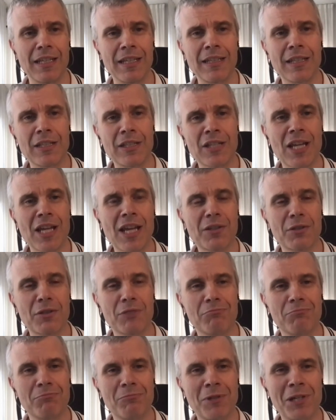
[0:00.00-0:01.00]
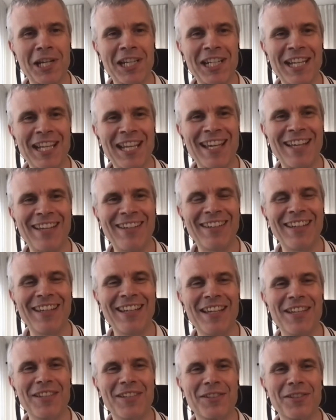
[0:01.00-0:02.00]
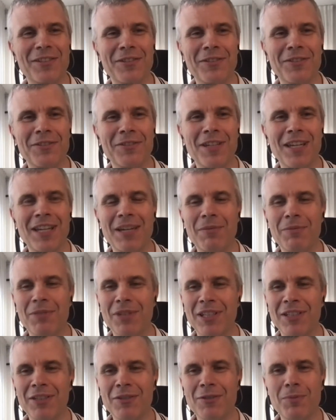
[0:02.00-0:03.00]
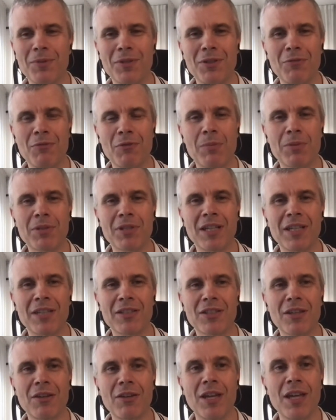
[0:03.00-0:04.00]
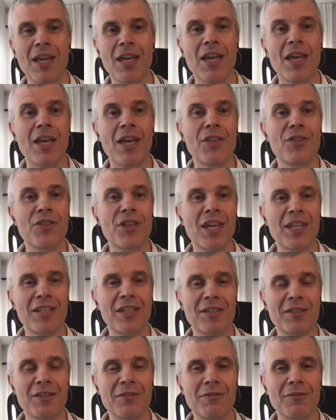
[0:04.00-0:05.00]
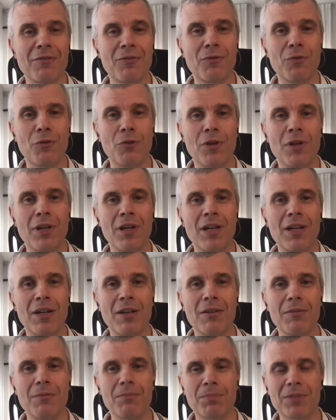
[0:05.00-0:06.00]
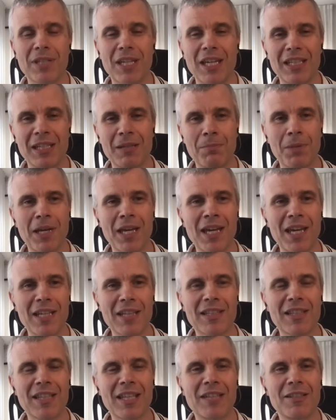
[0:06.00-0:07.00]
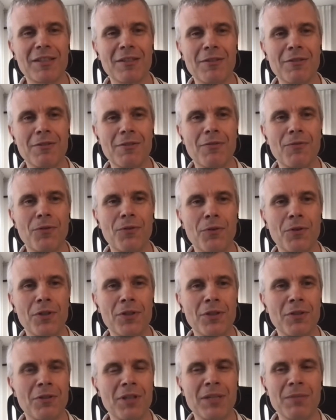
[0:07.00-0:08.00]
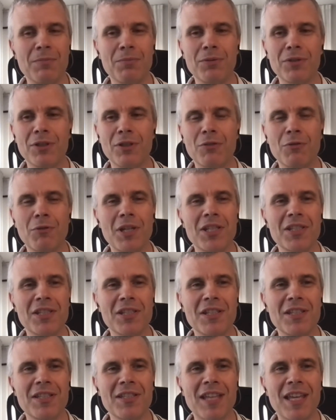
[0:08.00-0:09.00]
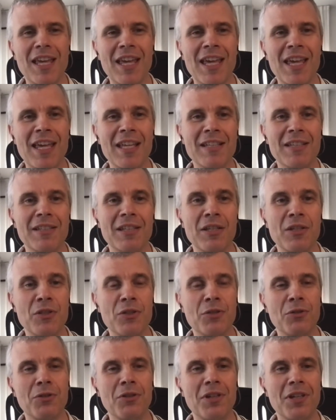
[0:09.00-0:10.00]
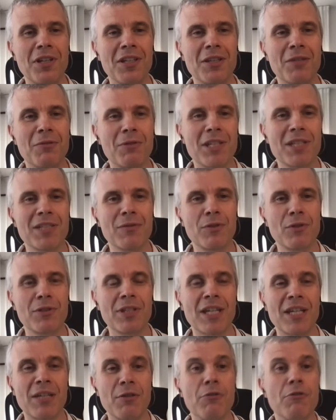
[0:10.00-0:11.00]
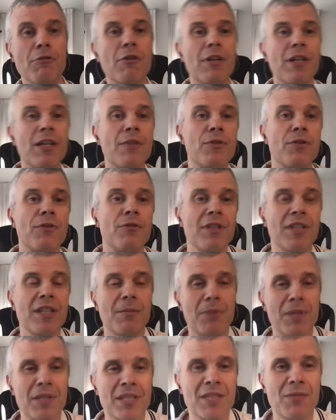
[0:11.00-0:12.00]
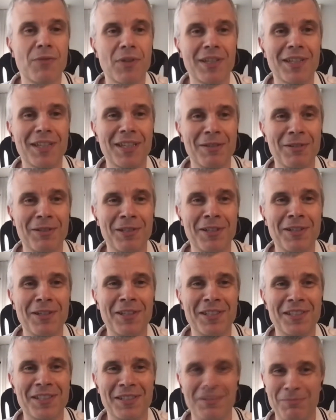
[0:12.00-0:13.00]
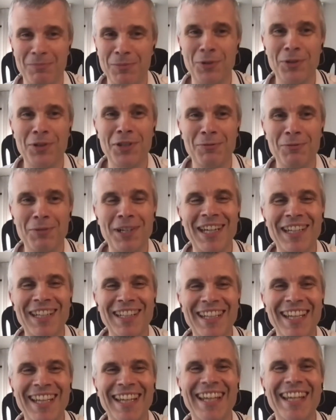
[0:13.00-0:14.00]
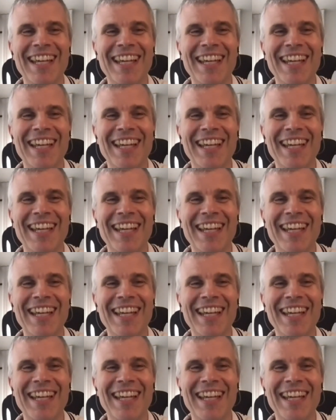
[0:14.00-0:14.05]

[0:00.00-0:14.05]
in the chat right now to the UPU website. So thank you for taking part. Thank you for your input, your questions, and enjoy the rest of your day. Or if you're in the Pacific, and we know there's more than one,